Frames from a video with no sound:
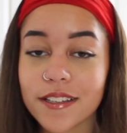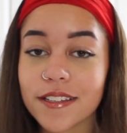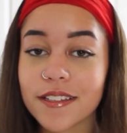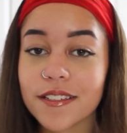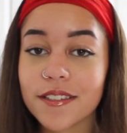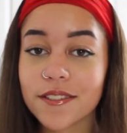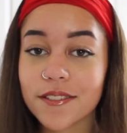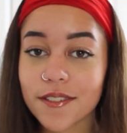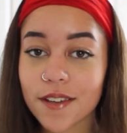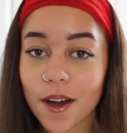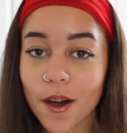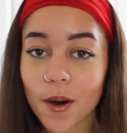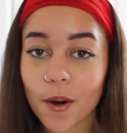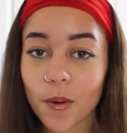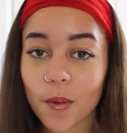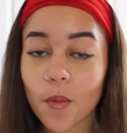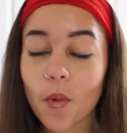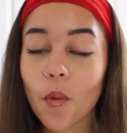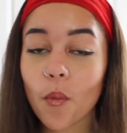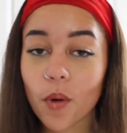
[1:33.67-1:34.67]

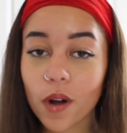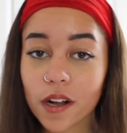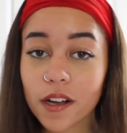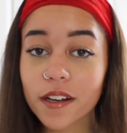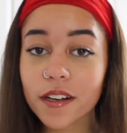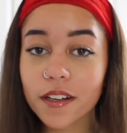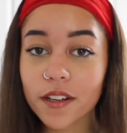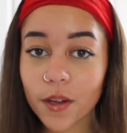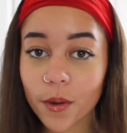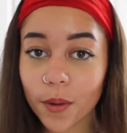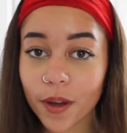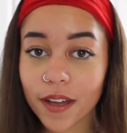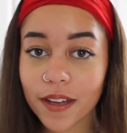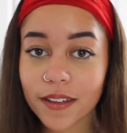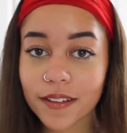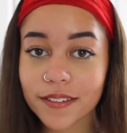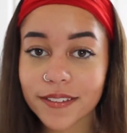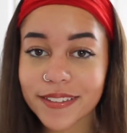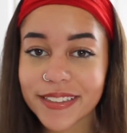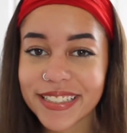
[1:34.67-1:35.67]
So, we're gonna do
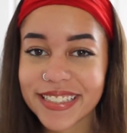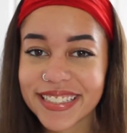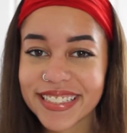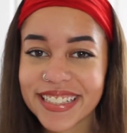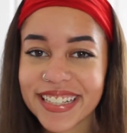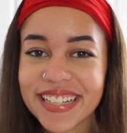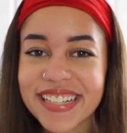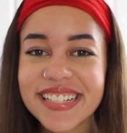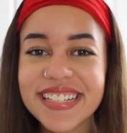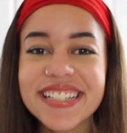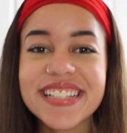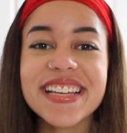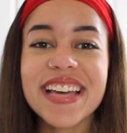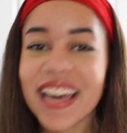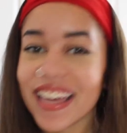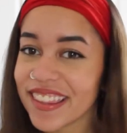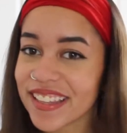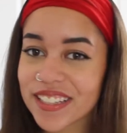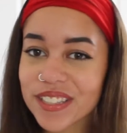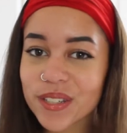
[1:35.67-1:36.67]
it.
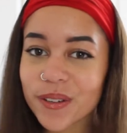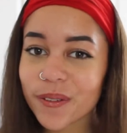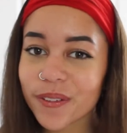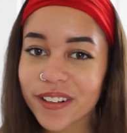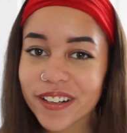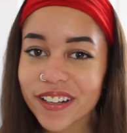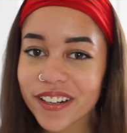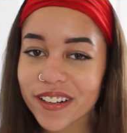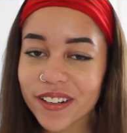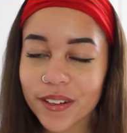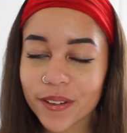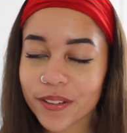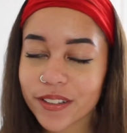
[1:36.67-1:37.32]
And that's what we're gonna do.